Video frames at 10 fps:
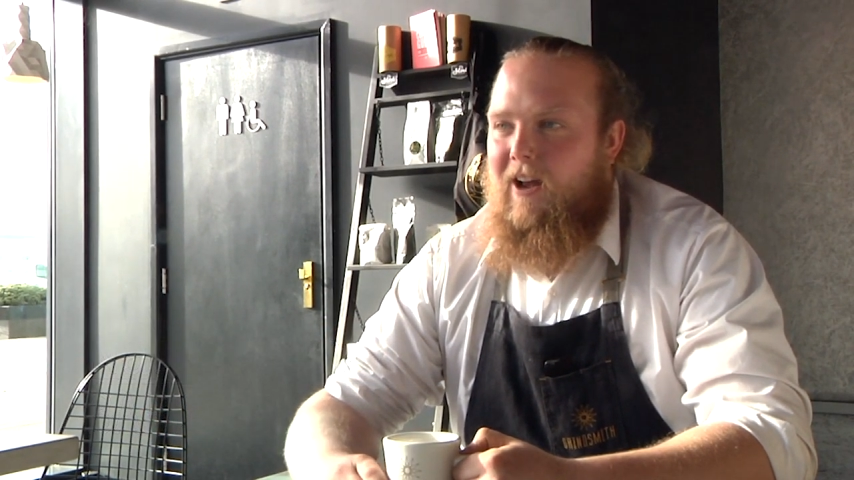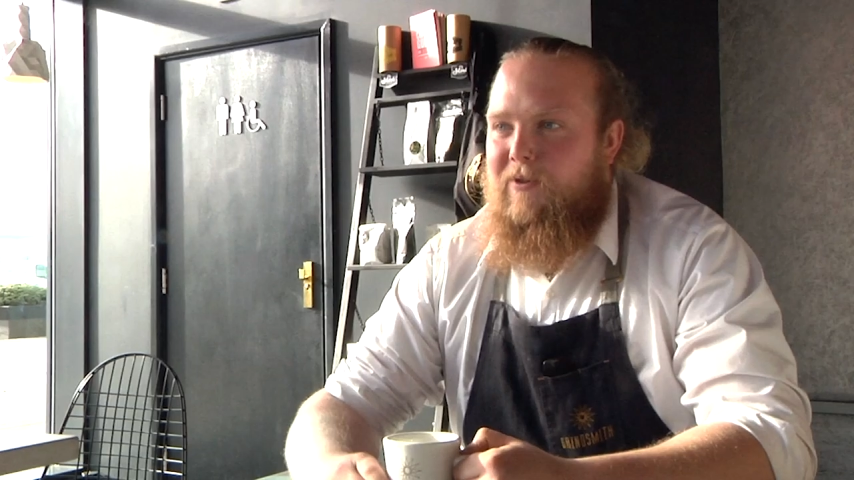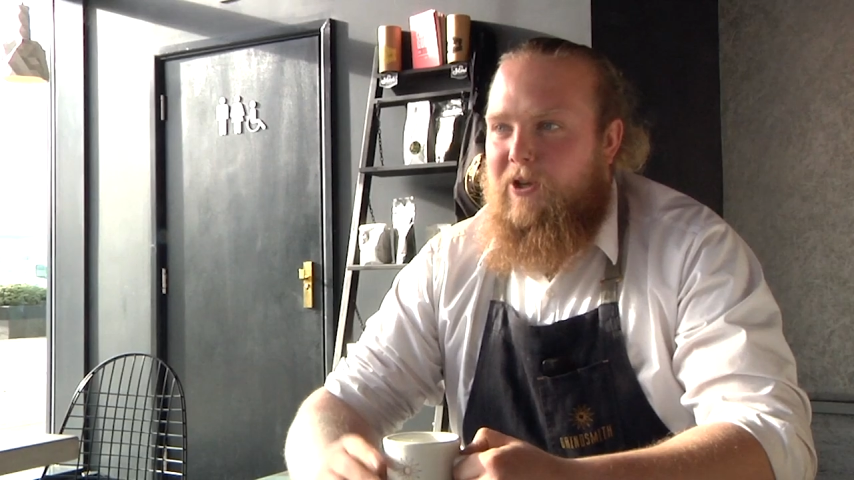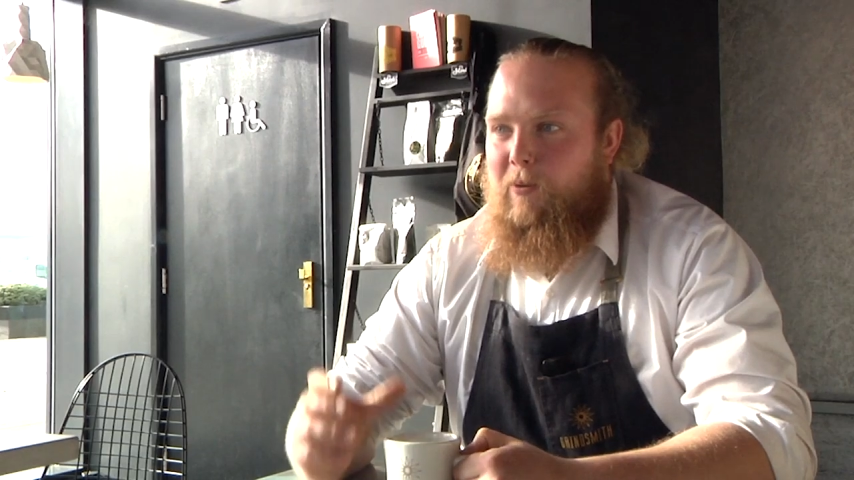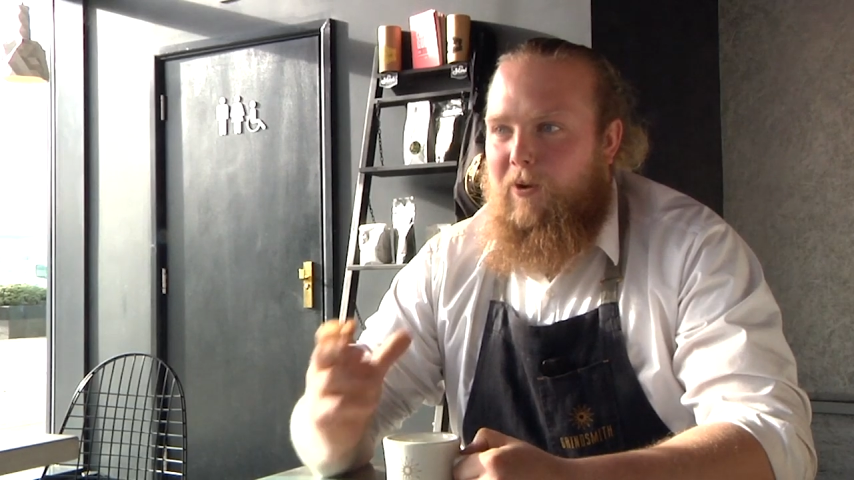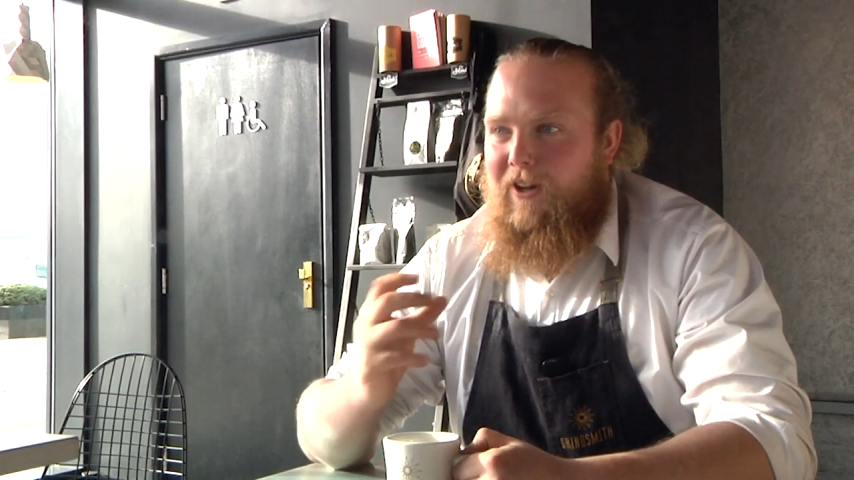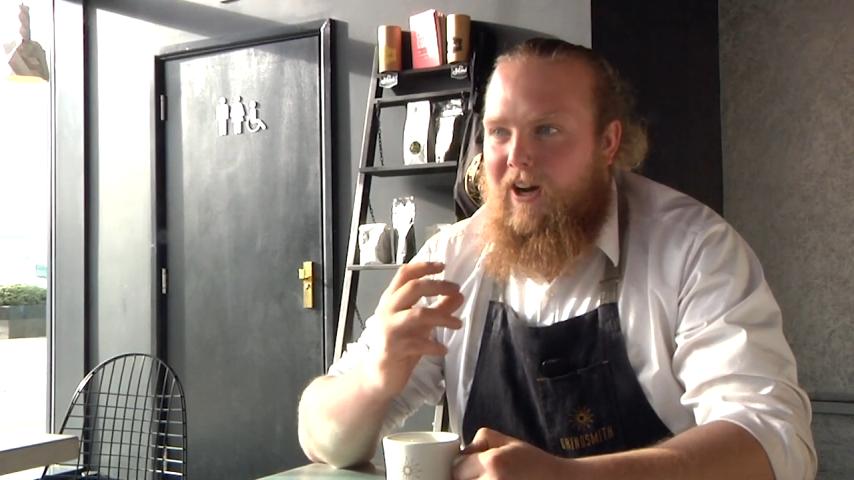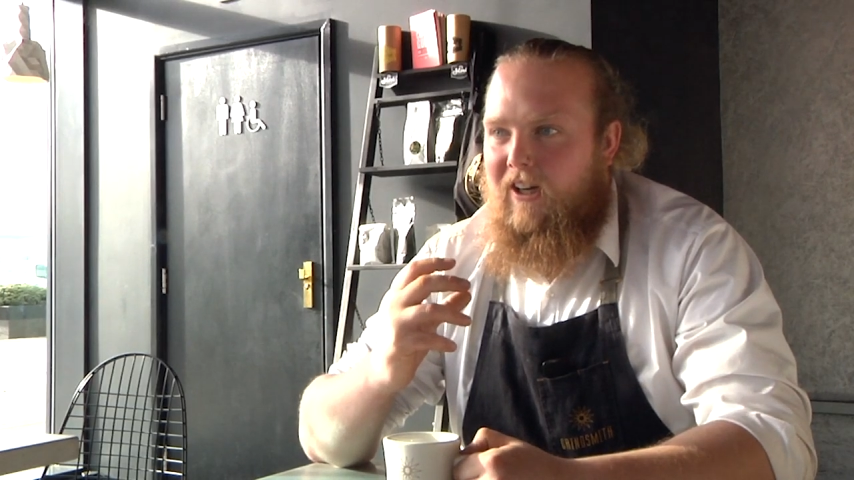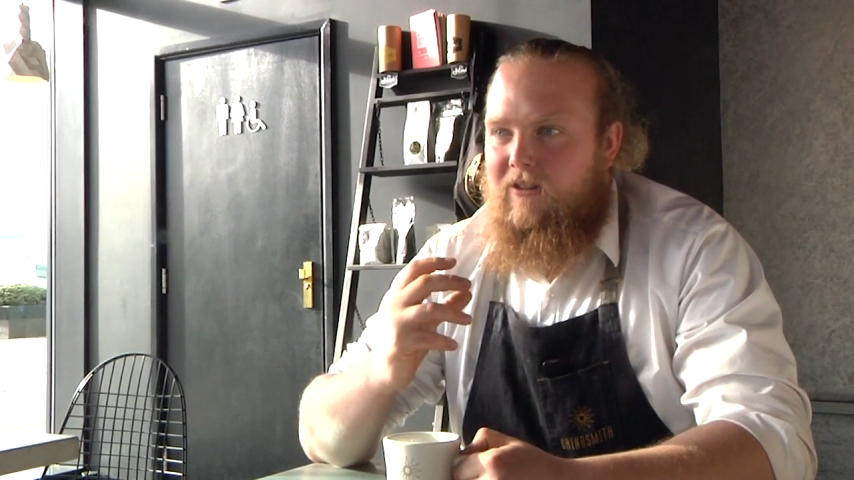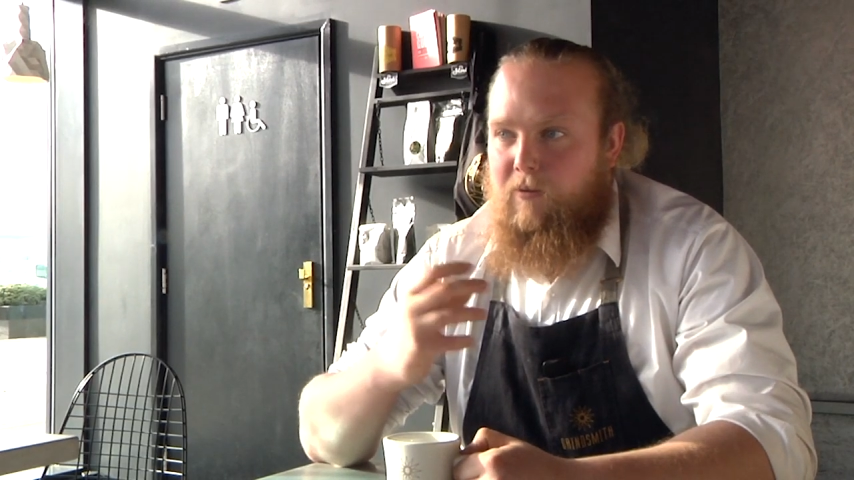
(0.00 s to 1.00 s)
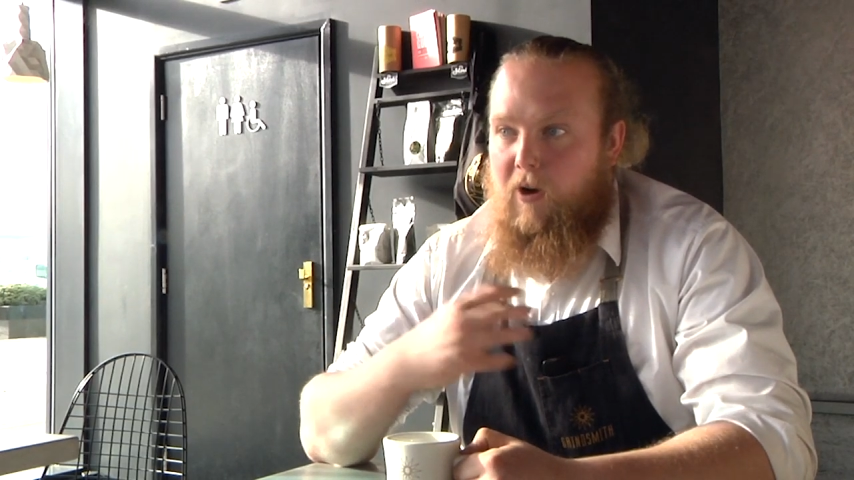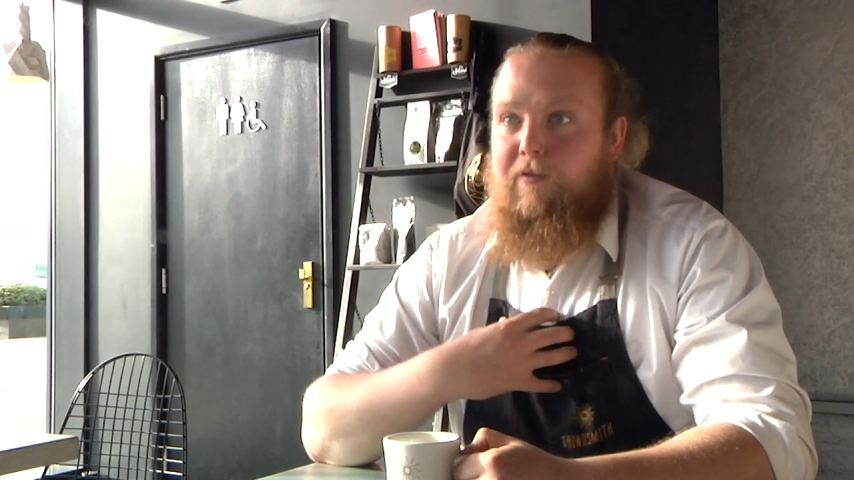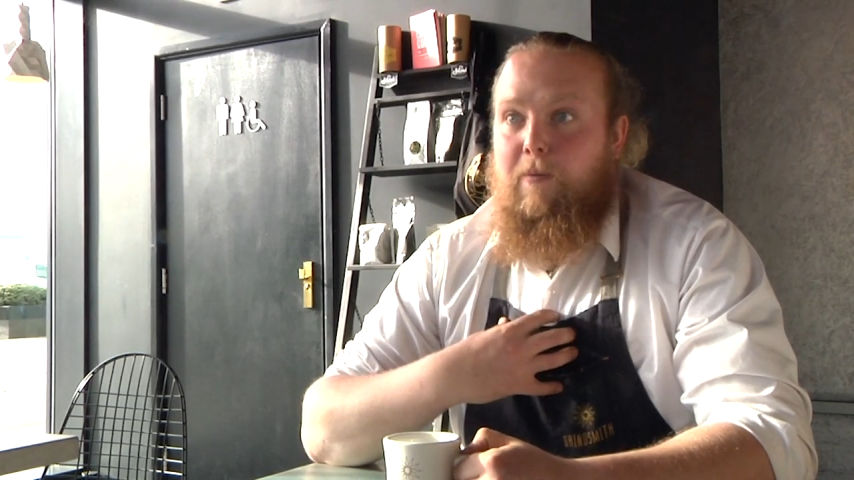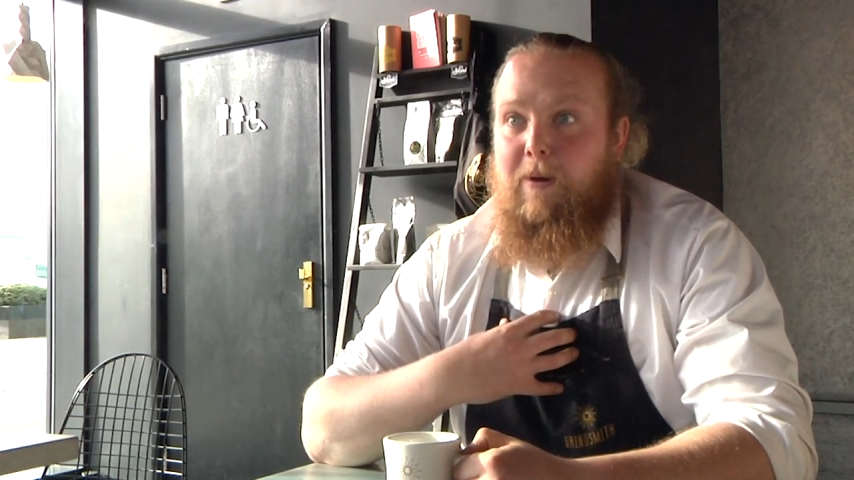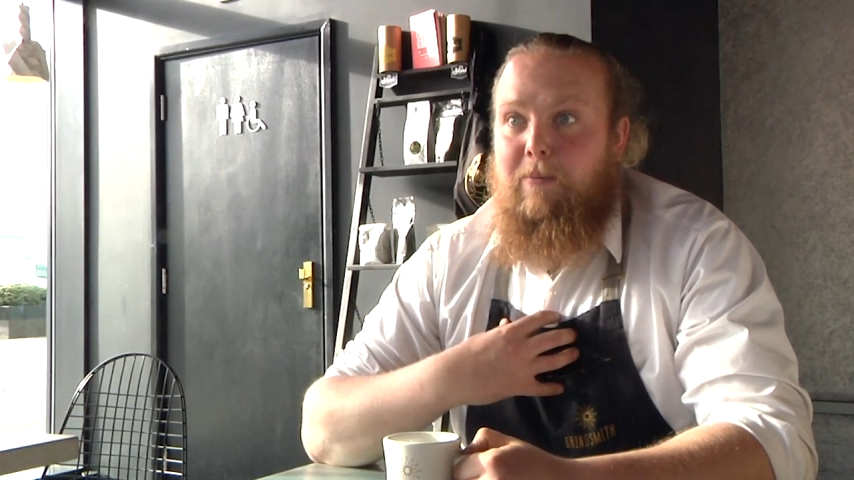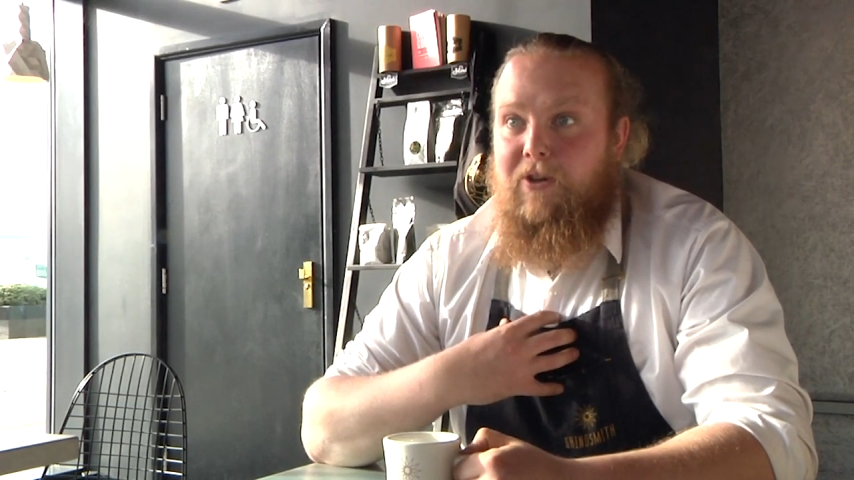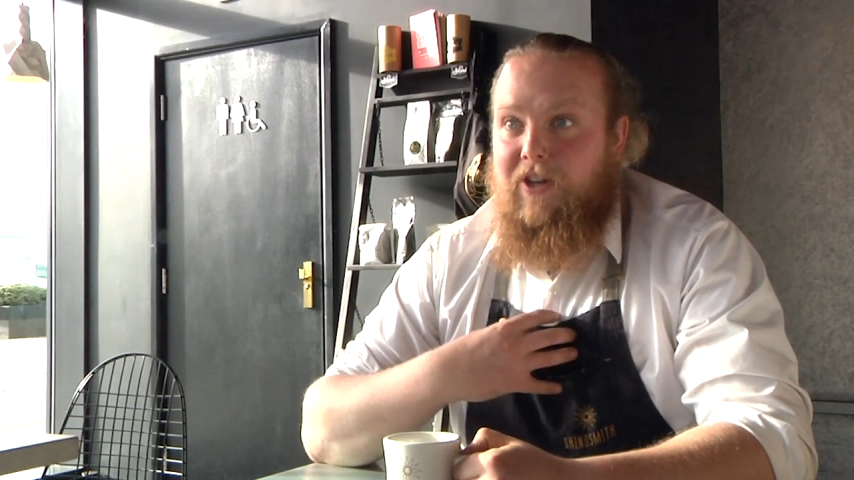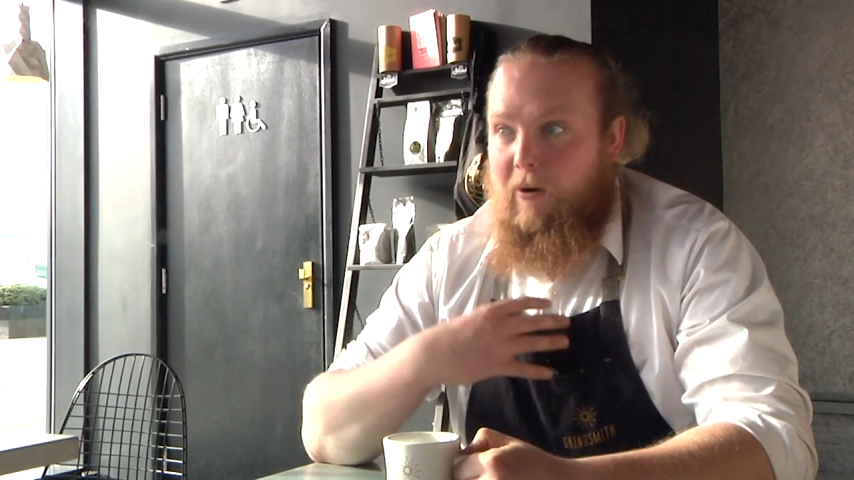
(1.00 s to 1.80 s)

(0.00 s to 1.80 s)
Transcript: So you want that, well, for me personally,